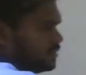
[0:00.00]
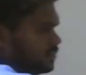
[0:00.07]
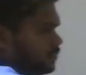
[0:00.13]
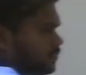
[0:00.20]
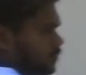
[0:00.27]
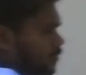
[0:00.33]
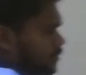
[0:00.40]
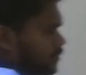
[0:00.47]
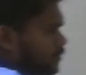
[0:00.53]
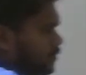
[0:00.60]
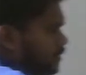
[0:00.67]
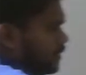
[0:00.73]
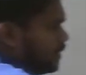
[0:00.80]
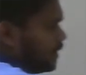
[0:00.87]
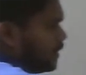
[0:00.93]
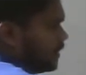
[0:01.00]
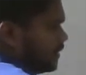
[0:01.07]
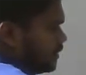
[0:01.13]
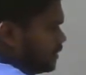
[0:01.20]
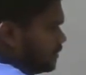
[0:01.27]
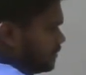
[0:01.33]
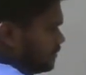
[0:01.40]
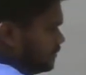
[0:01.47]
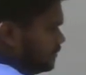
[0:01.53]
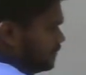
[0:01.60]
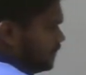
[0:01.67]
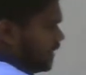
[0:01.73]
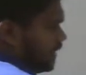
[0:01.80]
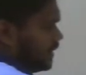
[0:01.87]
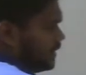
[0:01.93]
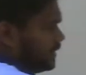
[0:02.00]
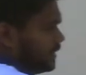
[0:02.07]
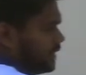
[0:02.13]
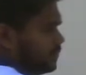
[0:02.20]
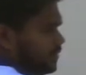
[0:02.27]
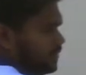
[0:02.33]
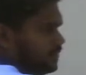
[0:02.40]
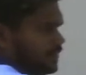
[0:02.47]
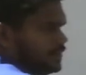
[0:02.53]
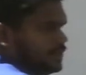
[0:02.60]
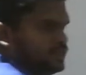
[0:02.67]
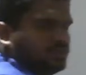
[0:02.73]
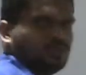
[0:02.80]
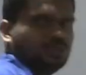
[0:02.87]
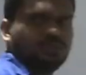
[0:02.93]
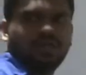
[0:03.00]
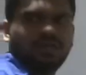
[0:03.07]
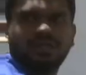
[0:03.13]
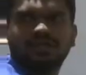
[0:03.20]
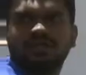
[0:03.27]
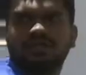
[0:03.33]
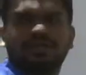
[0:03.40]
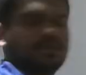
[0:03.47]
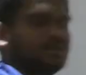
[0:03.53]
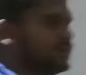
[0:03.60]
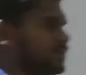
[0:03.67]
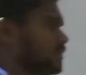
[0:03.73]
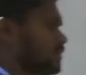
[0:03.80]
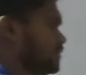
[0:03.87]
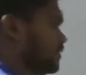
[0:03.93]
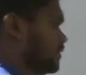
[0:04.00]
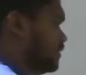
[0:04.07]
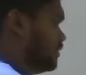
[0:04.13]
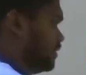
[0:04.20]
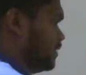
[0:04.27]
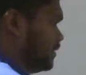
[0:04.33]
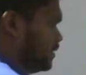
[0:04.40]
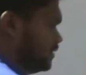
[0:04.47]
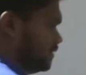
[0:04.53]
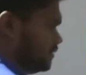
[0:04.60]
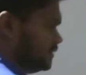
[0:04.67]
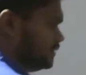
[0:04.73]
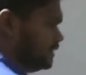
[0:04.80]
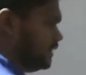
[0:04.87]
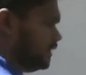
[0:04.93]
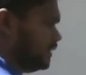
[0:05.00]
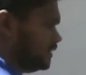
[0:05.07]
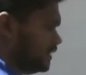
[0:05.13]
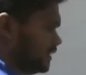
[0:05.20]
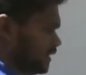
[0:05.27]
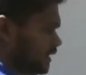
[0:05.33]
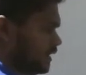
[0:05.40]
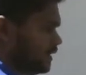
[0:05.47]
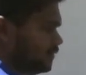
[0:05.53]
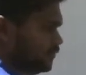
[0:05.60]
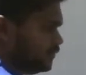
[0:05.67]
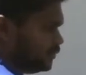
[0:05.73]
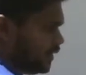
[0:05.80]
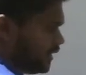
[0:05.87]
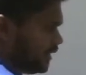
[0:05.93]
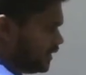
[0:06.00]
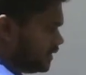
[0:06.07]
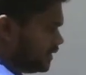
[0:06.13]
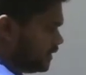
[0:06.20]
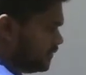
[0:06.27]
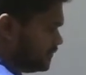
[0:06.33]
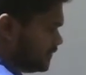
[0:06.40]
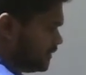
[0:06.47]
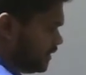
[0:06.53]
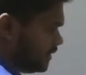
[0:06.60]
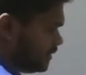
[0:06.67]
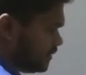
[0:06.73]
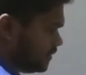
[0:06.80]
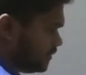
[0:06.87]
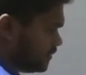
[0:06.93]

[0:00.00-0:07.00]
a module where it can be fit to any layer. Say if you take a FCM,